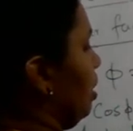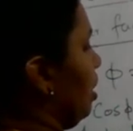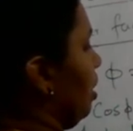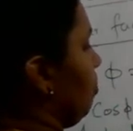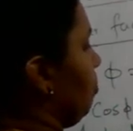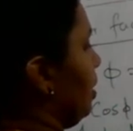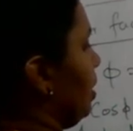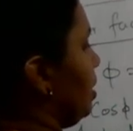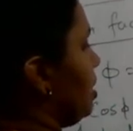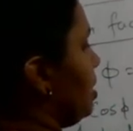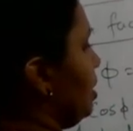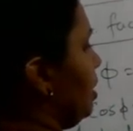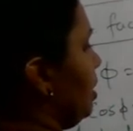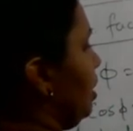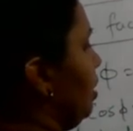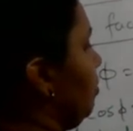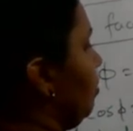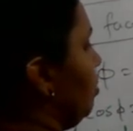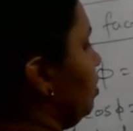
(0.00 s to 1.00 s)

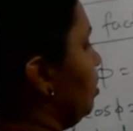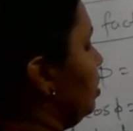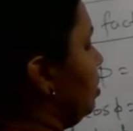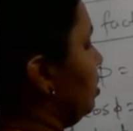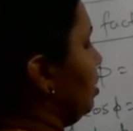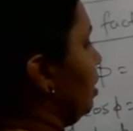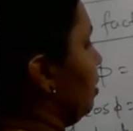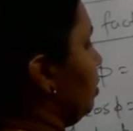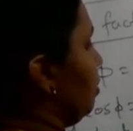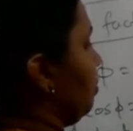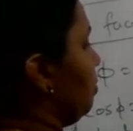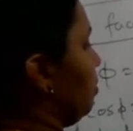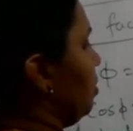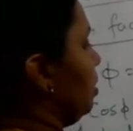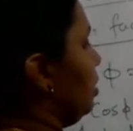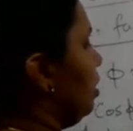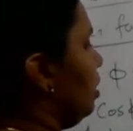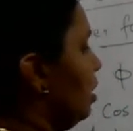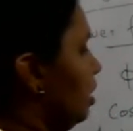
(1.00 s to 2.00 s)
Capacitive circuit.
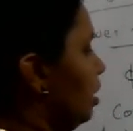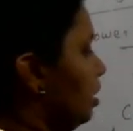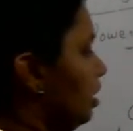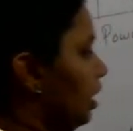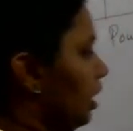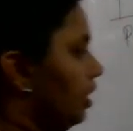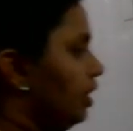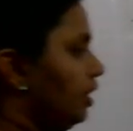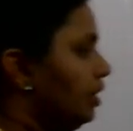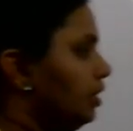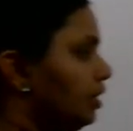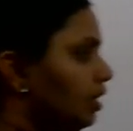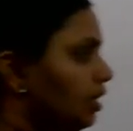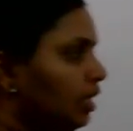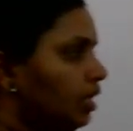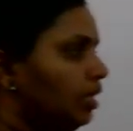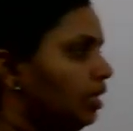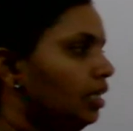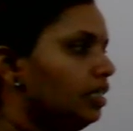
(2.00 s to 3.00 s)
That is,
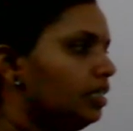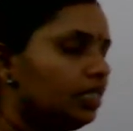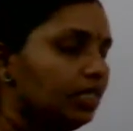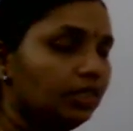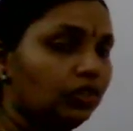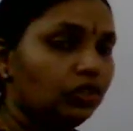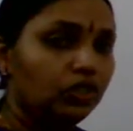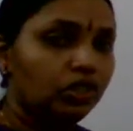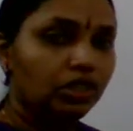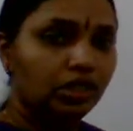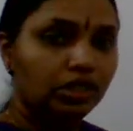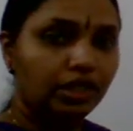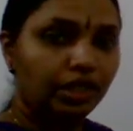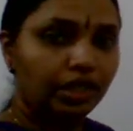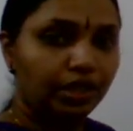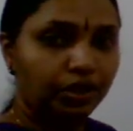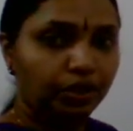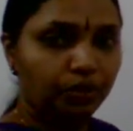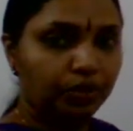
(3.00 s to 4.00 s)
in such
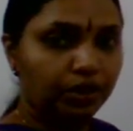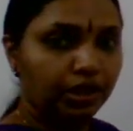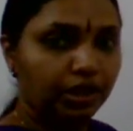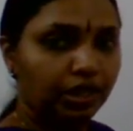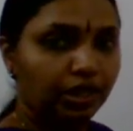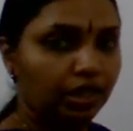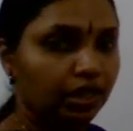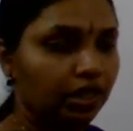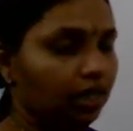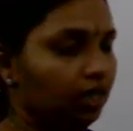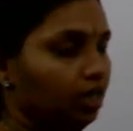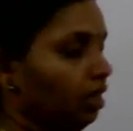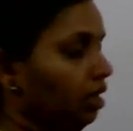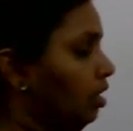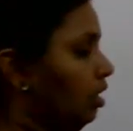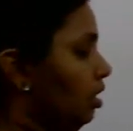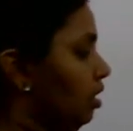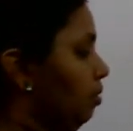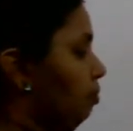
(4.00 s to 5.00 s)
circuit,
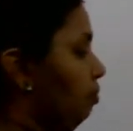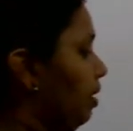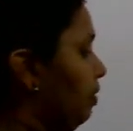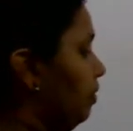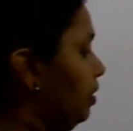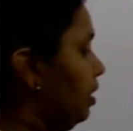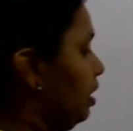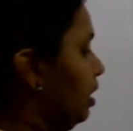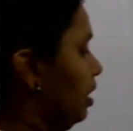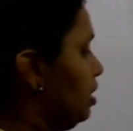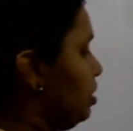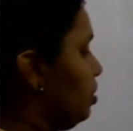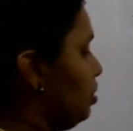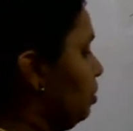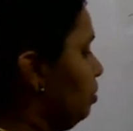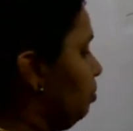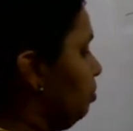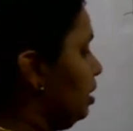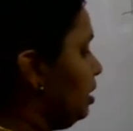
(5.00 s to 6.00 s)
power
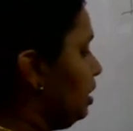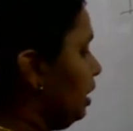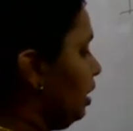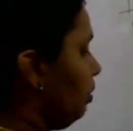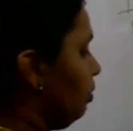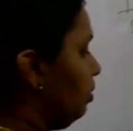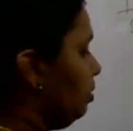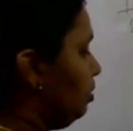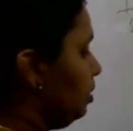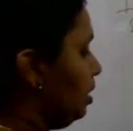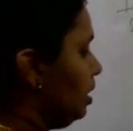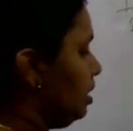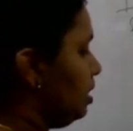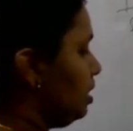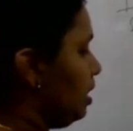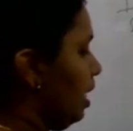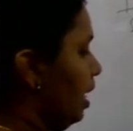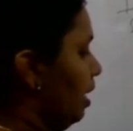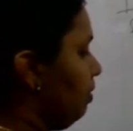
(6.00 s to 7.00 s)
consumed is equal to, that
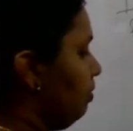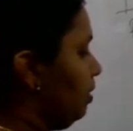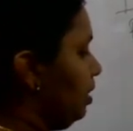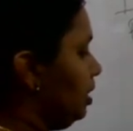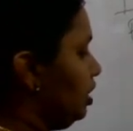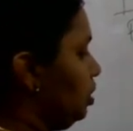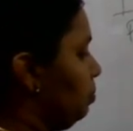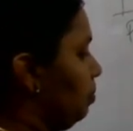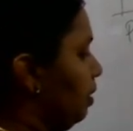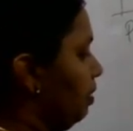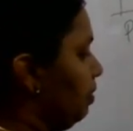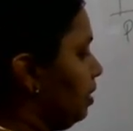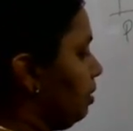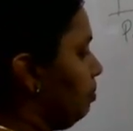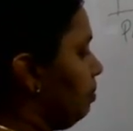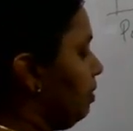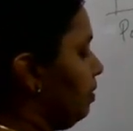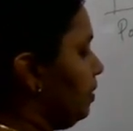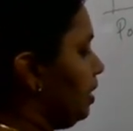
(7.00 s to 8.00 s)
is the average
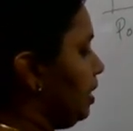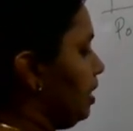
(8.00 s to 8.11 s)
power. Power